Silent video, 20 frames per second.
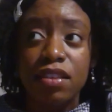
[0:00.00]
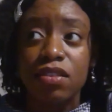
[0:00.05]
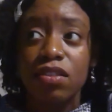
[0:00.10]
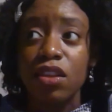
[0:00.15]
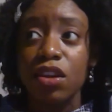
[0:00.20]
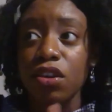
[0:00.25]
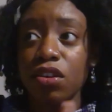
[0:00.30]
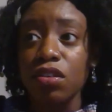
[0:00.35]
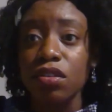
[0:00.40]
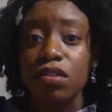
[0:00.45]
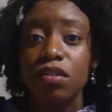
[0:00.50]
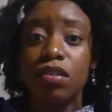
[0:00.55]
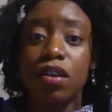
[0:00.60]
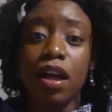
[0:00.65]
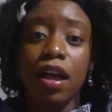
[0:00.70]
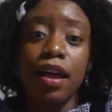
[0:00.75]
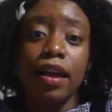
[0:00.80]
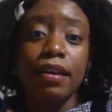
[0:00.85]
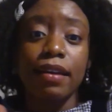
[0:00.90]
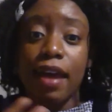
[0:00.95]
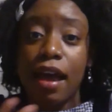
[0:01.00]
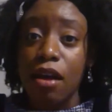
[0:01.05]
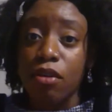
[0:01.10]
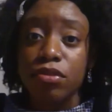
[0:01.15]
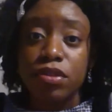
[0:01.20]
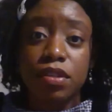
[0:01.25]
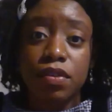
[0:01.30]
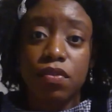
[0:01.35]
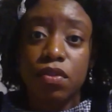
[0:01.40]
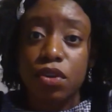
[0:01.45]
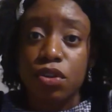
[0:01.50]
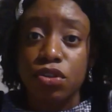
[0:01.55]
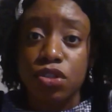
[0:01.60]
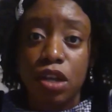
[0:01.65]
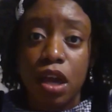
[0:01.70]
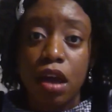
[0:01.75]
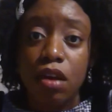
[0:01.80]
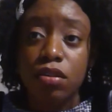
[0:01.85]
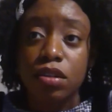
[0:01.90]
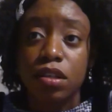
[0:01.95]
in their accounts of their
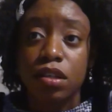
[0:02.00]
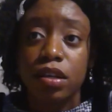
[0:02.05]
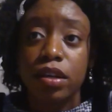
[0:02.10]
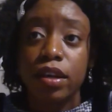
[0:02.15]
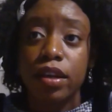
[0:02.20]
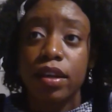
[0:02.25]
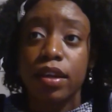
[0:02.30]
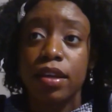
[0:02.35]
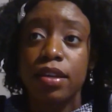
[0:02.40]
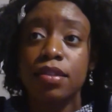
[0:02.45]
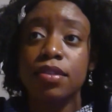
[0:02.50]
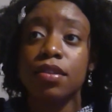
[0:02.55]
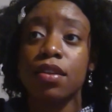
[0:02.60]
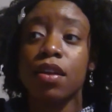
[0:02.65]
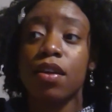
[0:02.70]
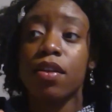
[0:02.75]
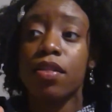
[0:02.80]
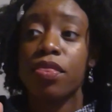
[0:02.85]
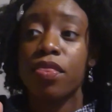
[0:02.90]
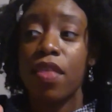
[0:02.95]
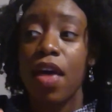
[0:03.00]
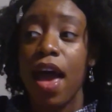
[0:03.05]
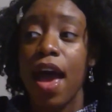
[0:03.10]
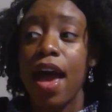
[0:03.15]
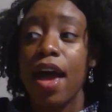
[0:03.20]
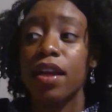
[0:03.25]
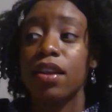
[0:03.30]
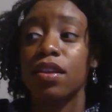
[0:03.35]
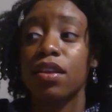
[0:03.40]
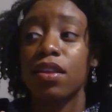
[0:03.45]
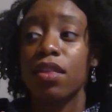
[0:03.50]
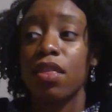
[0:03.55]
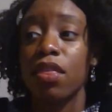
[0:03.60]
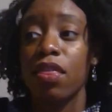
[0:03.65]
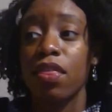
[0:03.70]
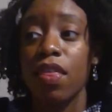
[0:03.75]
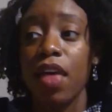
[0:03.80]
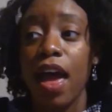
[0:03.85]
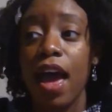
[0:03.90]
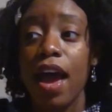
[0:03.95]
childhood, is that
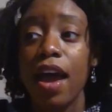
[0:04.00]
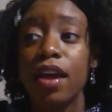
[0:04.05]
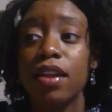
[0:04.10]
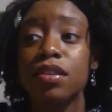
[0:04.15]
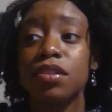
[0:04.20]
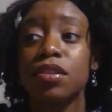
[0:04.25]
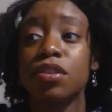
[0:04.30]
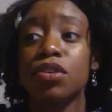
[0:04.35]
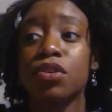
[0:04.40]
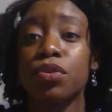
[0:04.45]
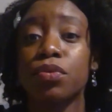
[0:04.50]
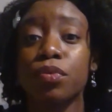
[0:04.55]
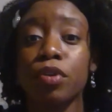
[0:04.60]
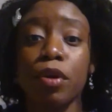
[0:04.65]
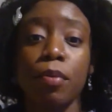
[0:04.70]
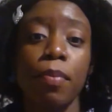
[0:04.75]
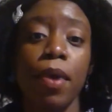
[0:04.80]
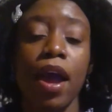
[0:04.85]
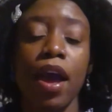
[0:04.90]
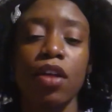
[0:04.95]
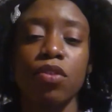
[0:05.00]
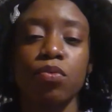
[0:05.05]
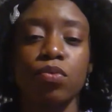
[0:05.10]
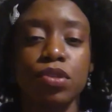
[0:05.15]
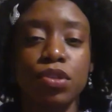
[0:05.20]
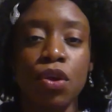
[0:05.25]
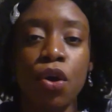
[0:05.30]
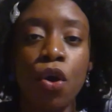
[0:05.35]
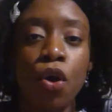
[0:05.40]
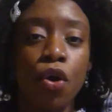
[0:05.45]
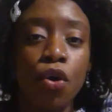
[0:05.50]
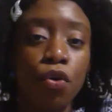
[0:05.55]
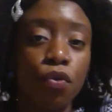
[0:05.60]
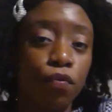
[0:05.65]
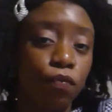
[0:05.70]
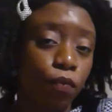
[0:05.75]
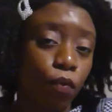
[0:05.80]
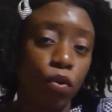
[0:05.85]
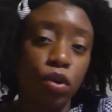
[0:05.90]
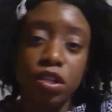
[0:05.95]
career path was
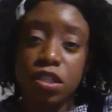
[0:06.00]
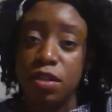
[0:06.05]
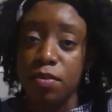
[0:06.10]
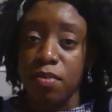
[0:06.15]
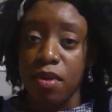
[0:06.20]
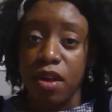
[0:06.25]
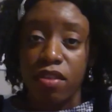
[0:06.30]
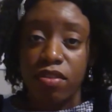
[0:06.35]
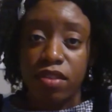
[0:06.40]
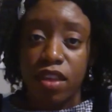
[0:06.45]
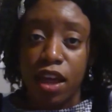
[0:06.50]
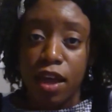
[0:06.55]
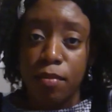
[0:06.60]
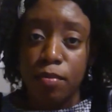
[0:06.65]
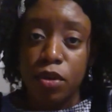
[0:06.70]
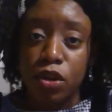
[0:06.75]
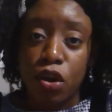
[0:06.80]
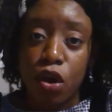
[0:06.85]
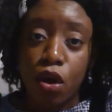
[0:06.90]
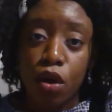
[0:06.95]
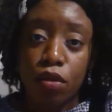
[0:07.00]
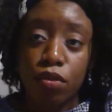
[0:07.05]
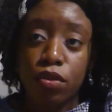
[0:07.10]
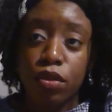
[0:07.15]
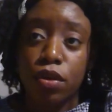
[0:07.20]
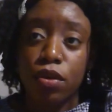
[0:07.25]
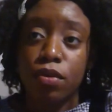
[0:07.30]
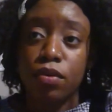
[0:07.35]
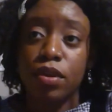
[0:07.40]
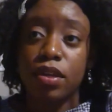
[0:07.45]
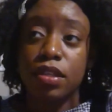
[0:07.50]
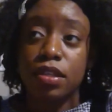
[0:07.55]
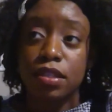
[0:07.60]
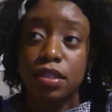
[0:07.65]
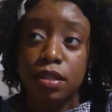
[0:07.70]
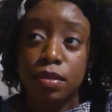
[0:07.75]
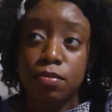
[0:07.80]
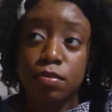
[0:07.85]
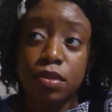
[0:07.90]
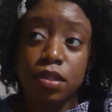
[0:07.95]
forced upon them. And although it
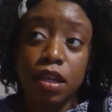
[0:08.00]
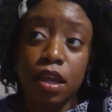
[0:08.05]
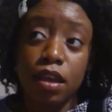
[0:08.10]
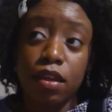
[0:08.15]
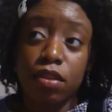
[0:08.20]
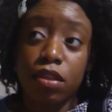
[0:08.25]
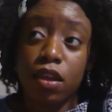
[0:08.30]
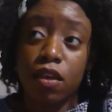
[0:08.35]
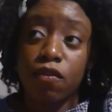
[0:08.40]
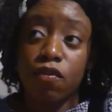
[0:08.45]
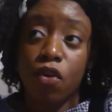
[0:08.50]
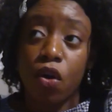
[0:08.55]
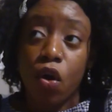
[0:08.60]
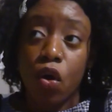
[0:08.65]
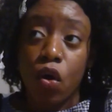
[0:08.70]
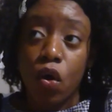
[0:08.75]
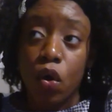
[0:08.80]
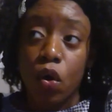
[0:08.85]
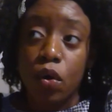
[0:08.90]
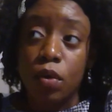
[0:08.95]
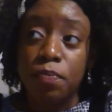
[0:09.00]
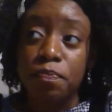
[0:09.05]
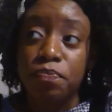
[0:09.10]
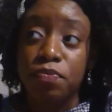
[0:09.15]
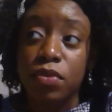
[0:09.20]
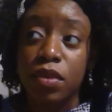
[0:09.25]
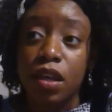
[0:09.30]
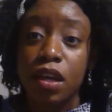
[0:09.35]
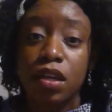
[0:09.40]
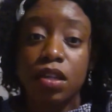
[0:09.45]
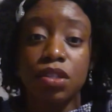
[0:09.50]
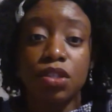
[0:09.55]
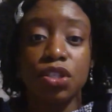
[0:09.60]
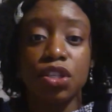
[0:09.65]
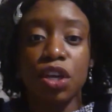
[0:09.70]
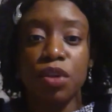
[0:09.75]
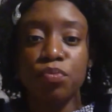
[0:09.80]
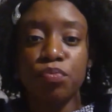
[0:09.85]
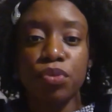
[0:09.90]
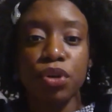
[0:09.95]
seems like they've all
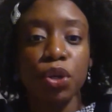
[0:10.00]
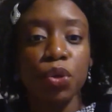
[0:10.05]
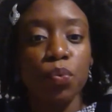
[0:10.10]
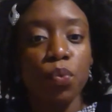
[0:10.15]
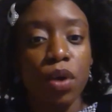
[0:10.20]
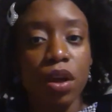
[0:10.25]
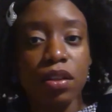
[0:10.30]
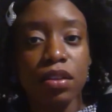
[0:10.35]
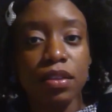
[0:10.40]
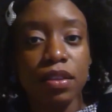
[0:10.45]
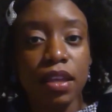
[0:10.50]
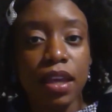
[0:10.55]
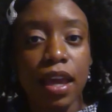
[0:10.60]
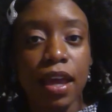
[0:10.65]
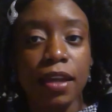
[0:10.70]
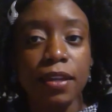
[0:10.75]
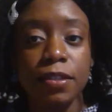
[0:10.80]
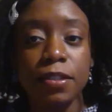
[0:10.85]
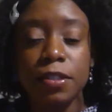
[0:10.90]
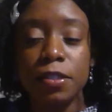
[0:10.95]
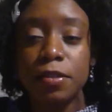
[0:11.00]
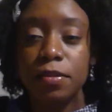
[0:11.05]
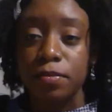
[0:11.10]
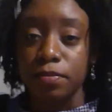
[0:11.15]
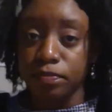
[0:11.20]
done pretty well in the end